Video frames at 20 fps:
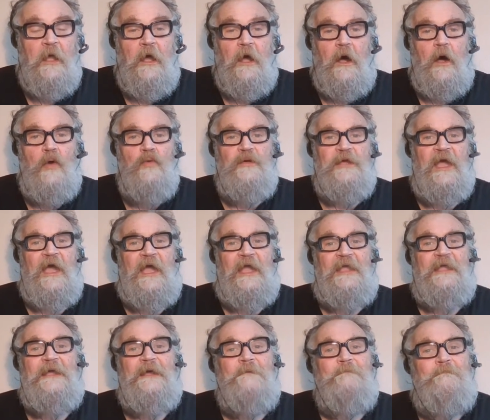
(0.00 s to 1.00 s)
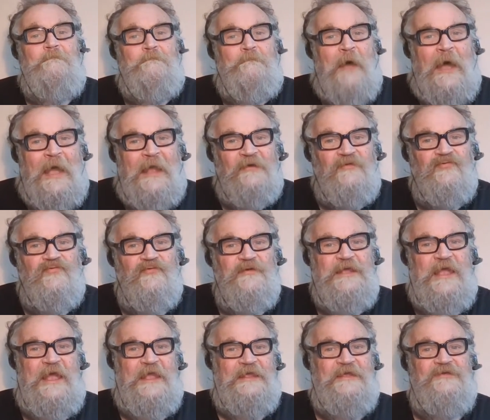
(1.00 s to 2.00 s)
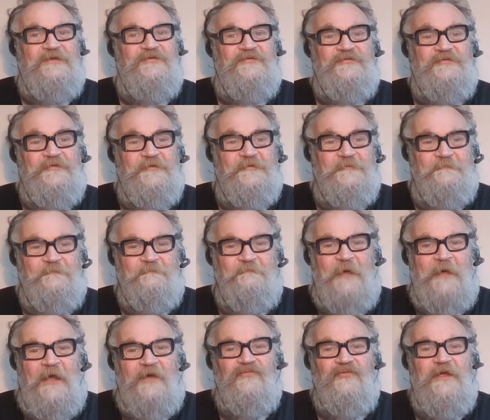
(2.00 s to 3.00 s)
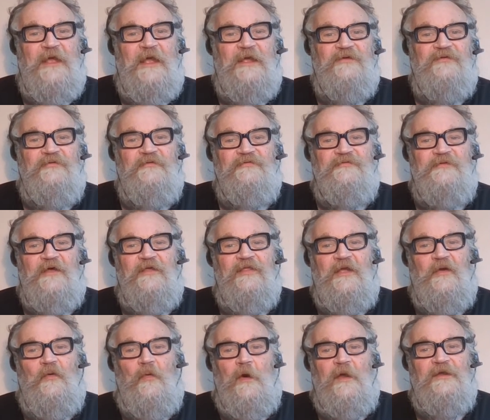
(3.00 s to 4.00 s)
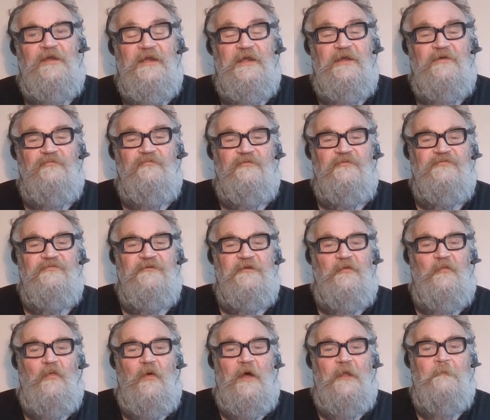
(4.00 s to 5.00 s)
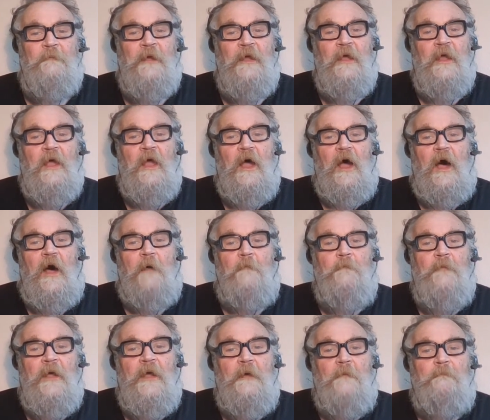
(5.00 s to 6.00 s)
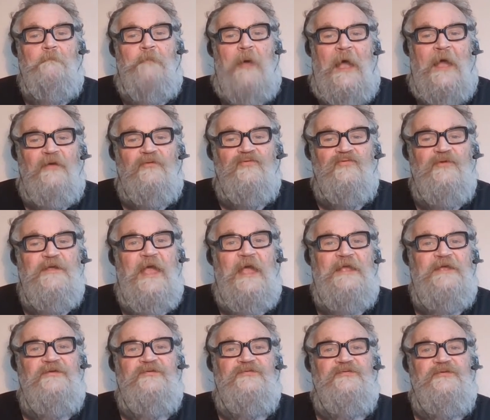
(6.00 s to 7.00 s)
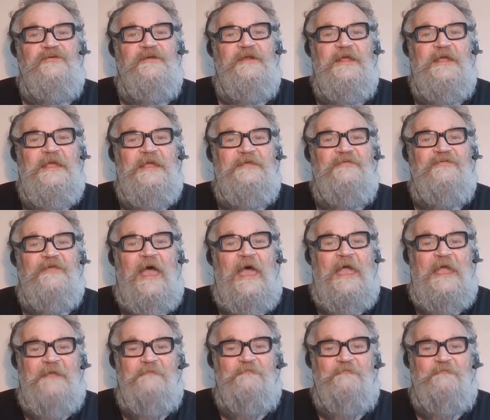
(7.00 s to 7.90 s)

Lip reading: Okay, patriation. Patriation's, I think, quite an interesting one. Patriation is a